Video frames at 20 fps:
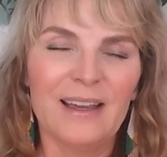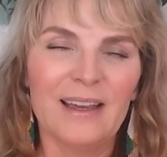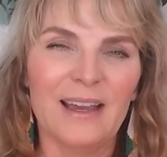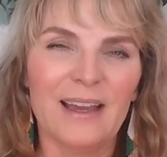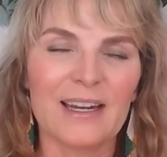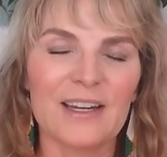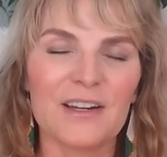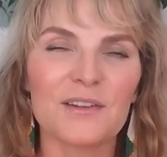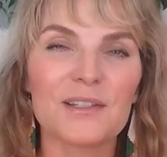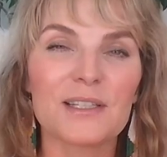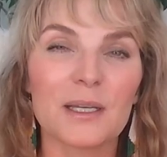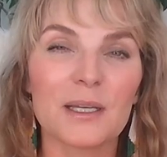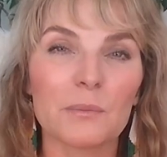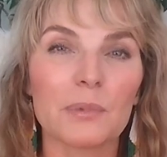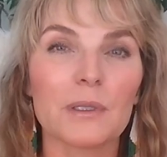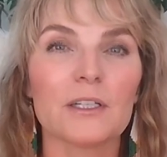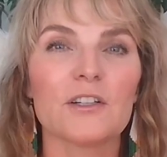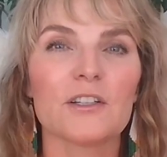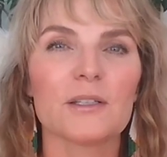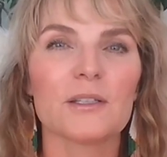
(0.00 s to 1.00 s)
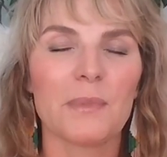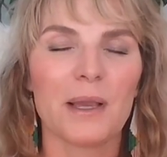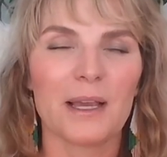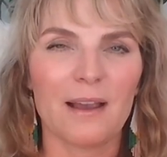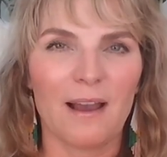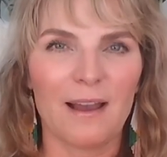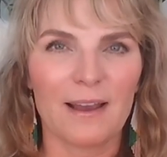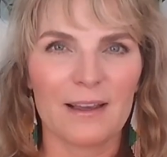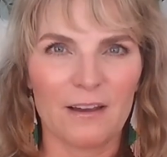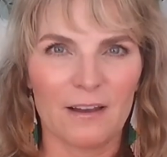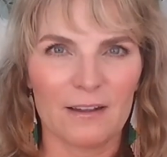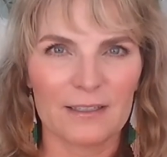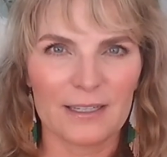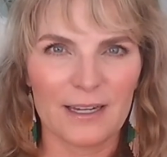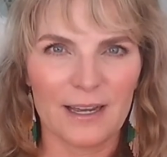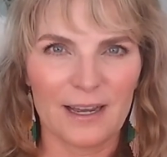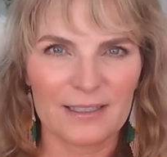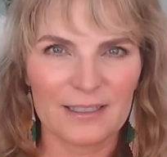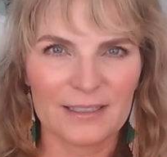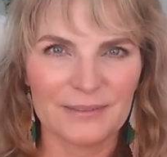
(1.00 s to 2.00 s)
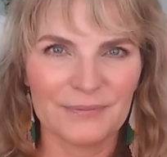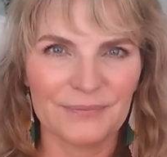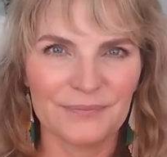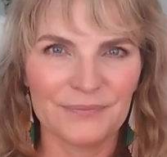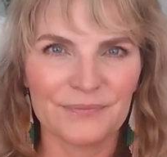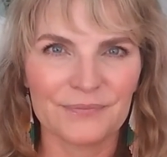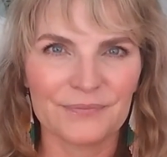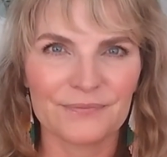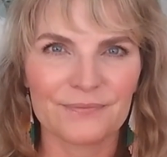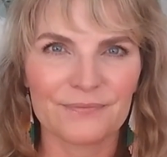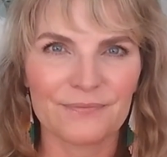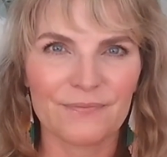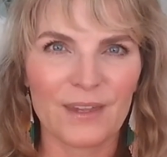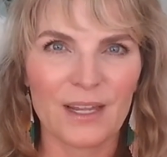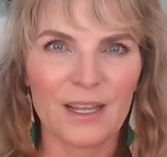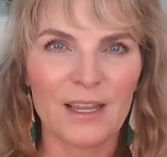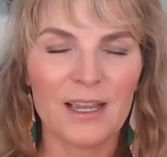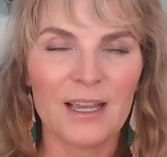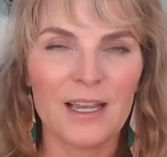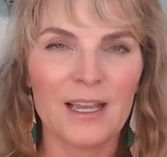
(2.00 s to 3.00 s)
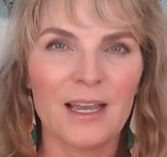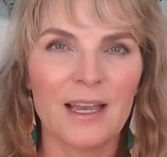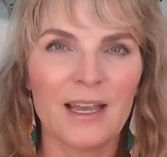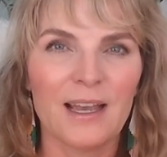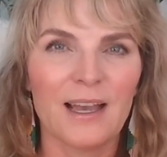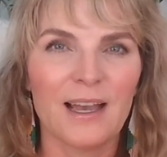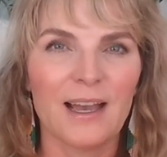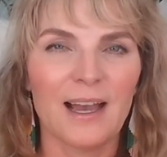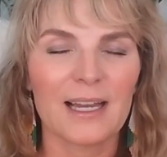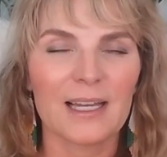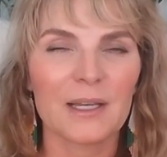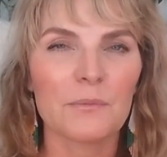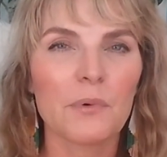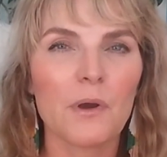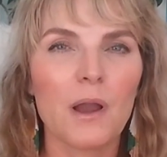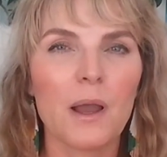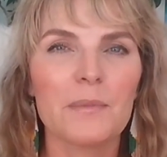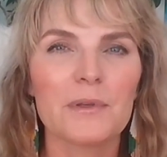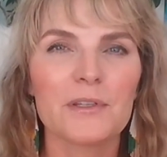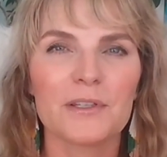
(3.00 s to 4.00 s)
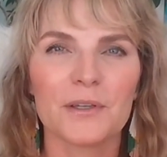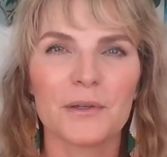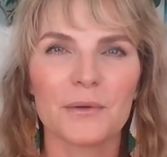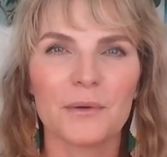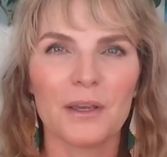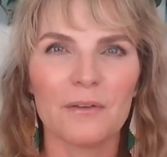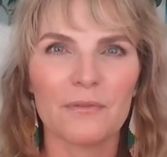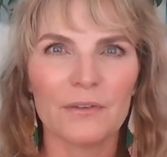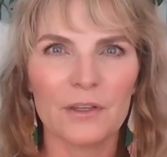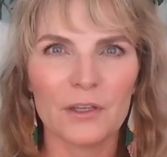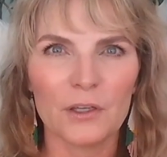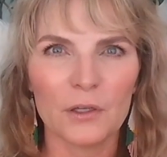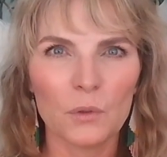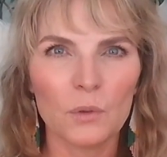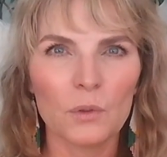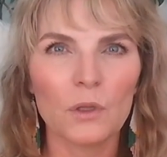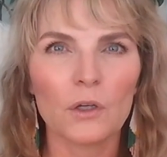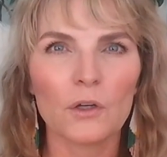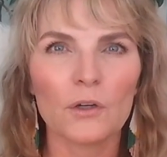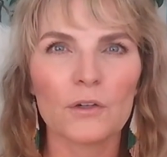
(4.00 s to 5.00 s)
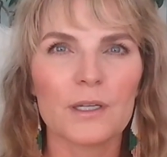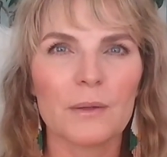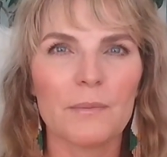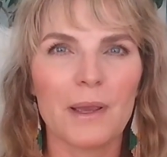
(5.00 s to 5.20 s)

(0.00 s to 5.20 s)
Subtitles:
and you simply just make eye contact. I can promise you, if you learn to